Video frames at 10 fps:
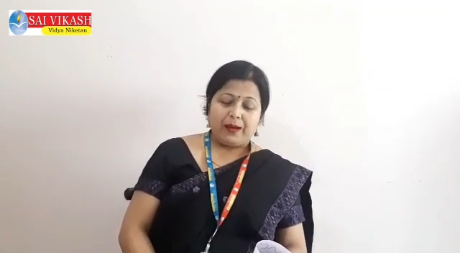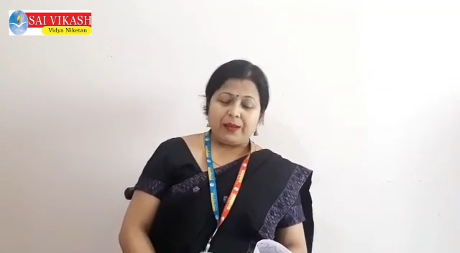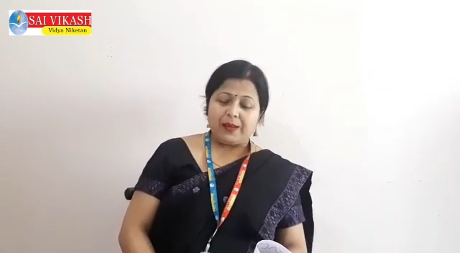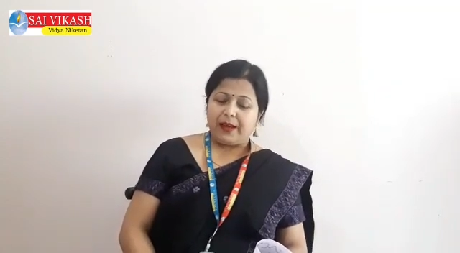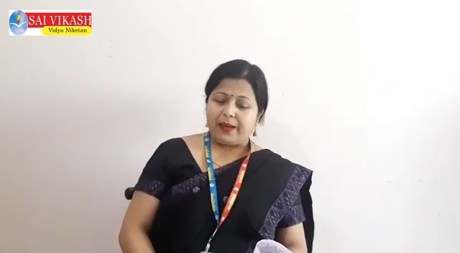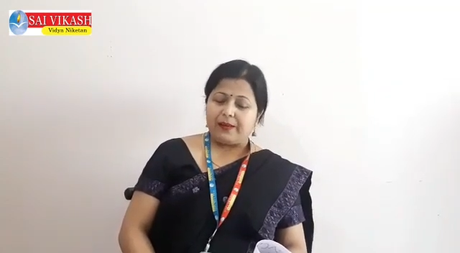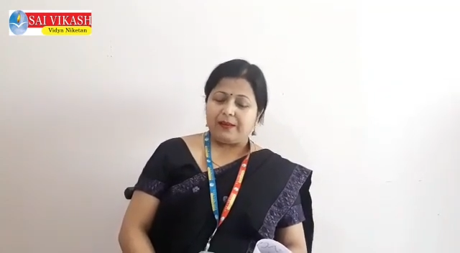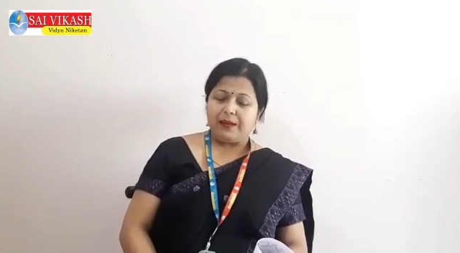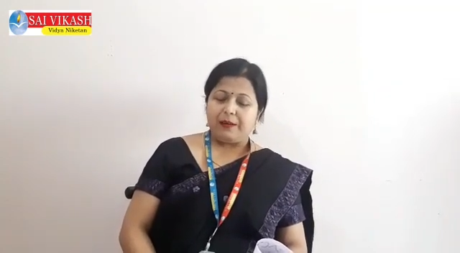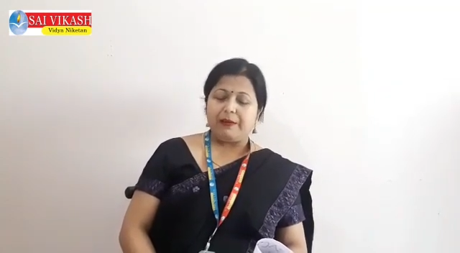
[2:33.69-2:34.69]

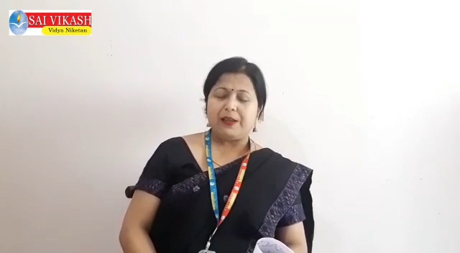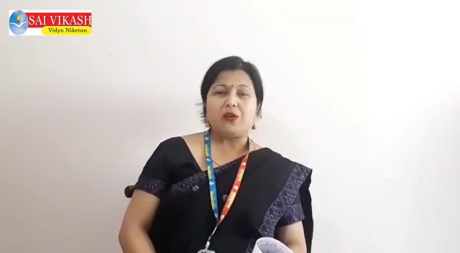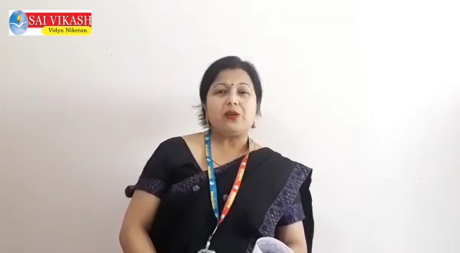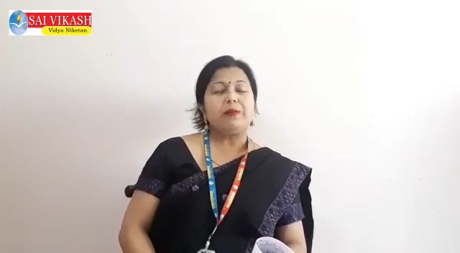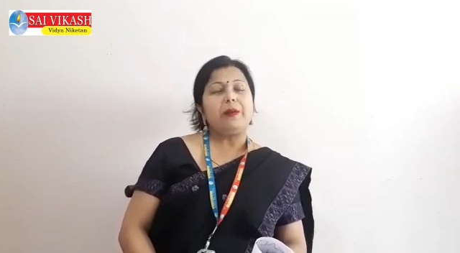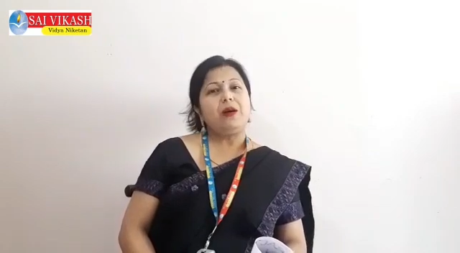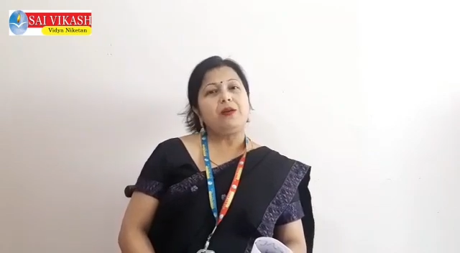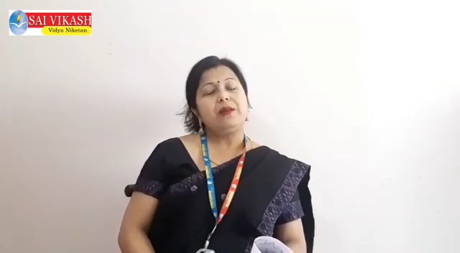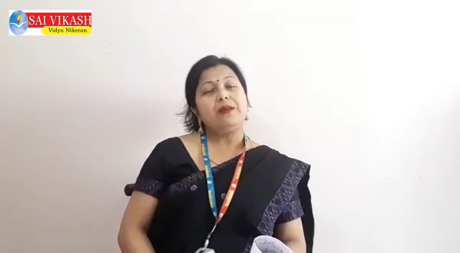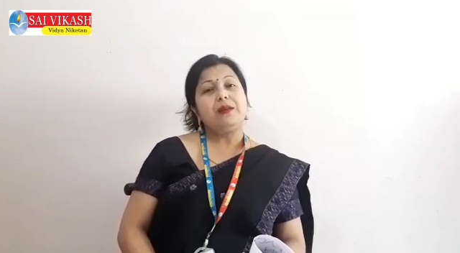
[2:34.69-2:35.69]
Again, if I talk
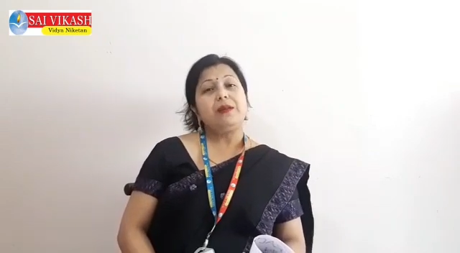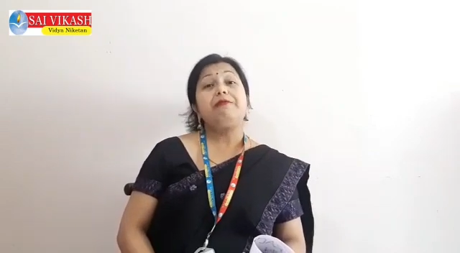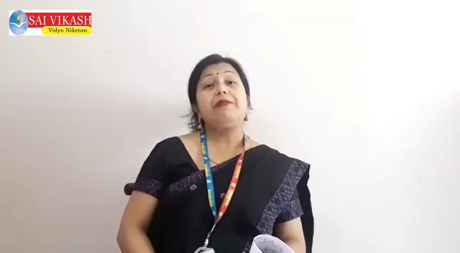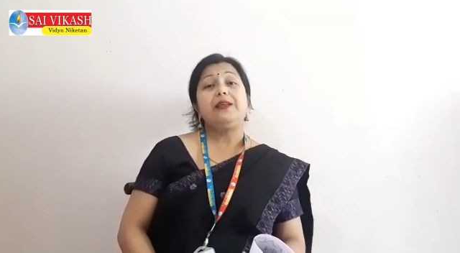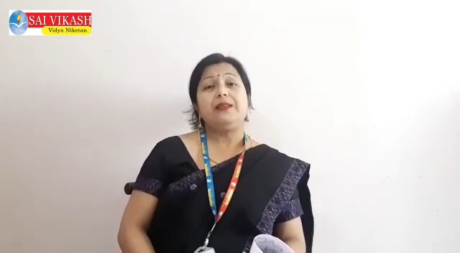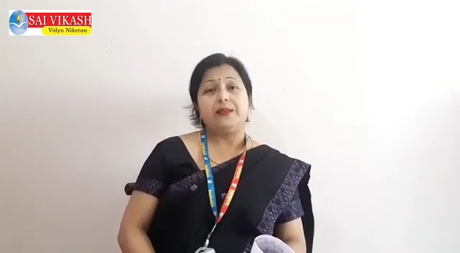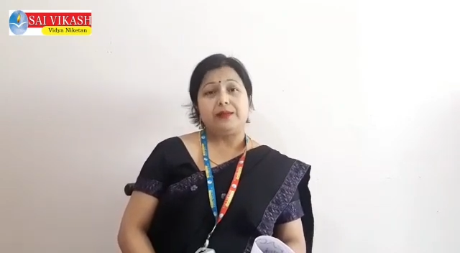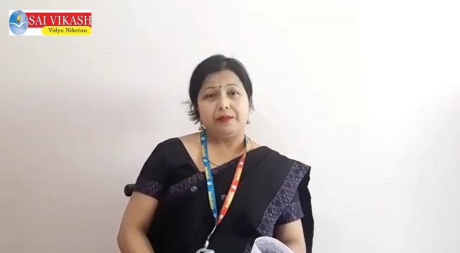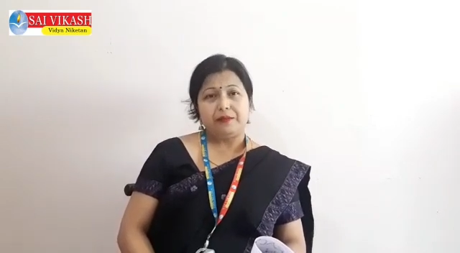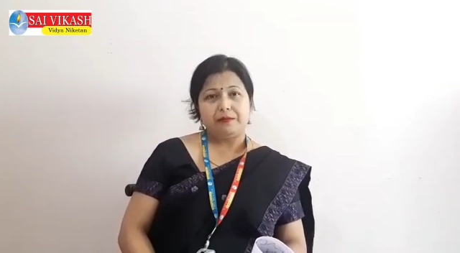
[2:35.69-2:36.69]
about the
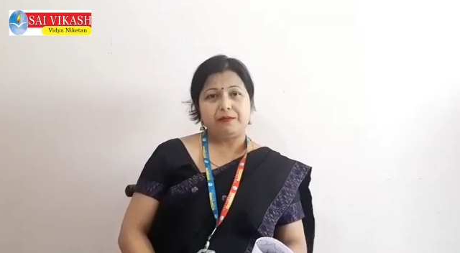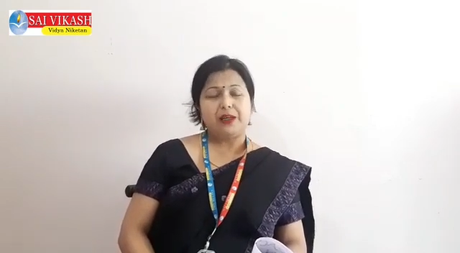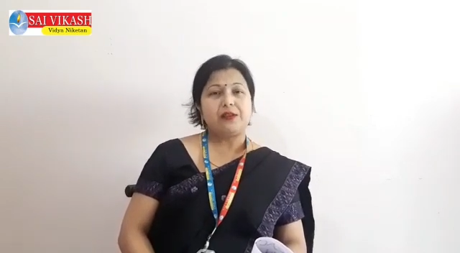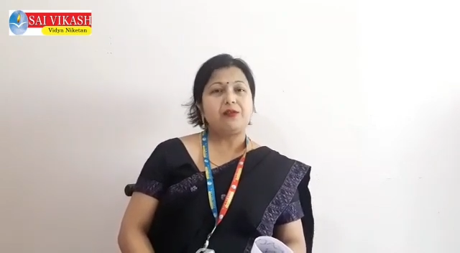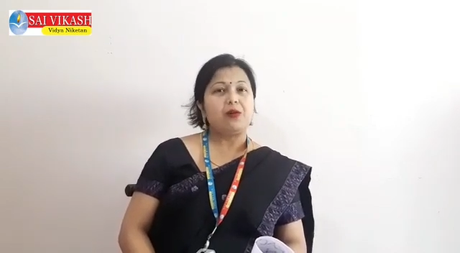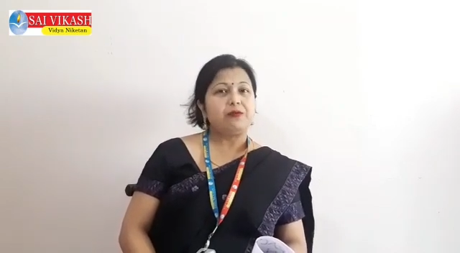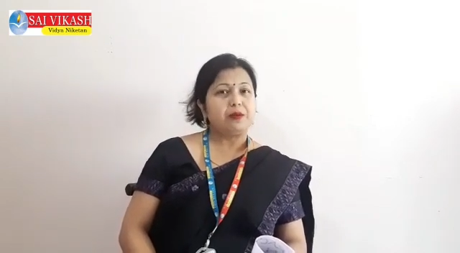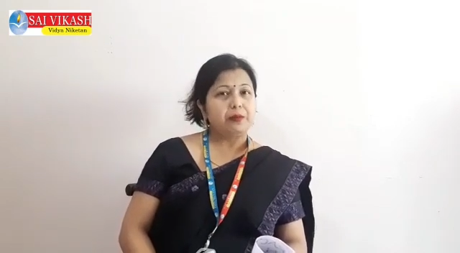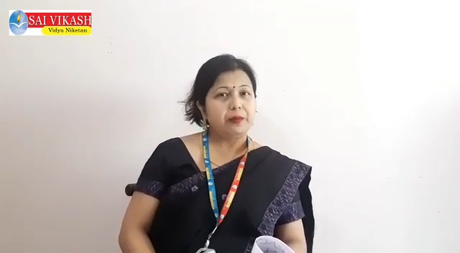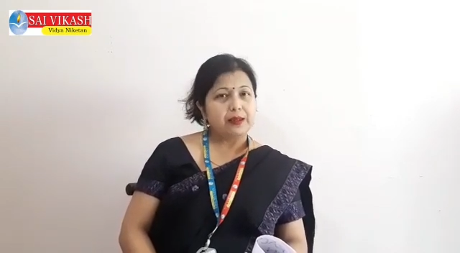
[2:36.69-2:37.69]
feather of
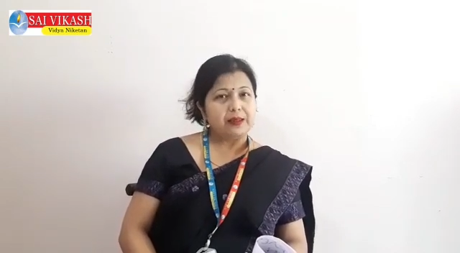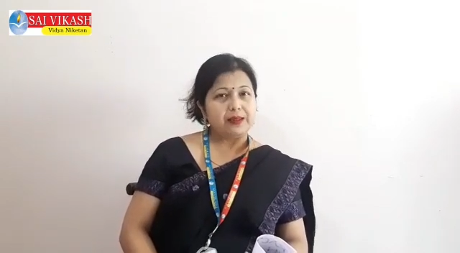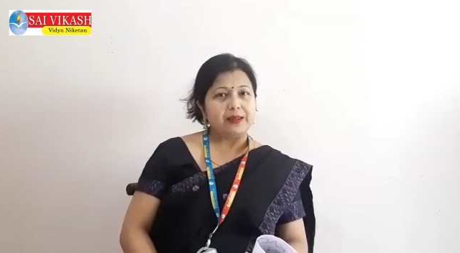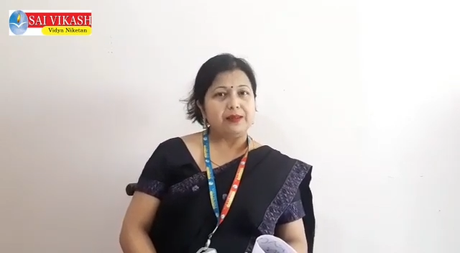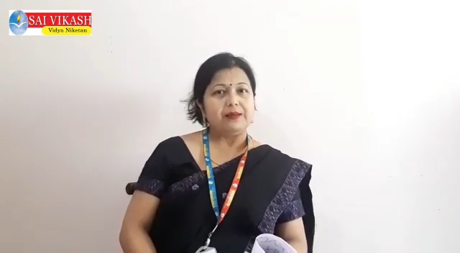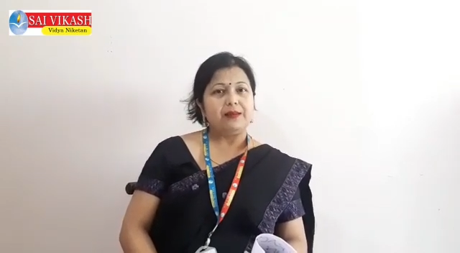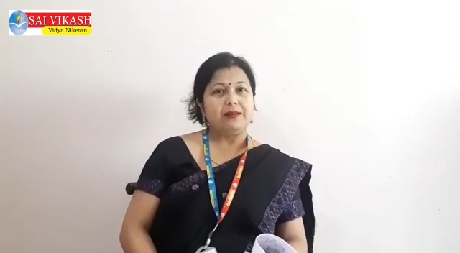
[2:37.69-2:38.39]
a bird,